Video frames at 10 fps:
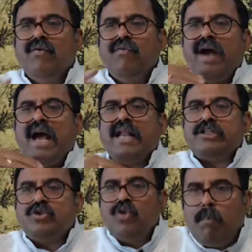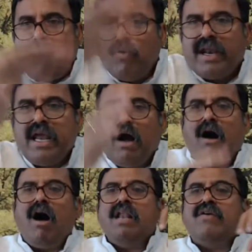where there is no boundary.
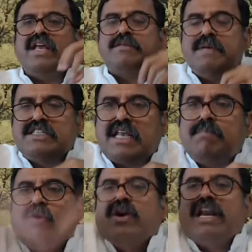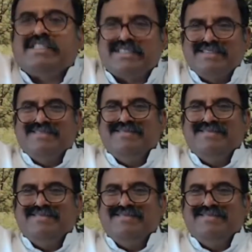All our experiences are boundaryless.